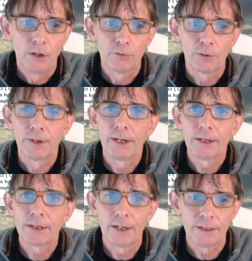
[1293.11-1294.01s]
for a
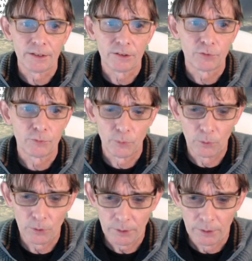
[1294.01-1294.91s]
NAND gate is
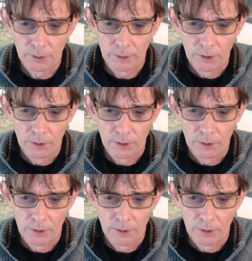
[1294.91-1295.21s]
4,